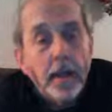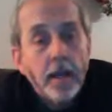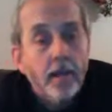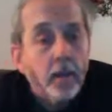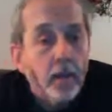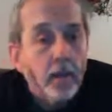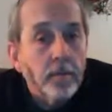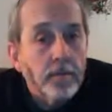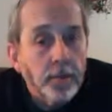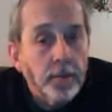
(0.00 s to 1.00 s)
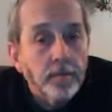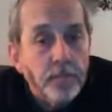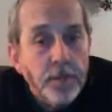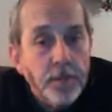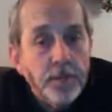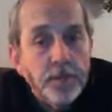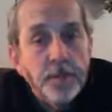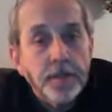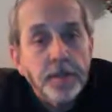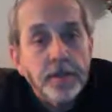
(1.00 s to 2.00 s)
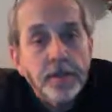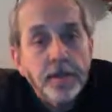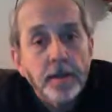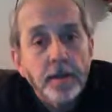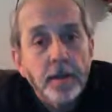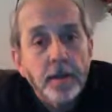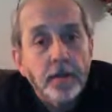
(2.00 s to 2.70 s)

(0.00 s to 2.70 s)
And I probably should have mentioned that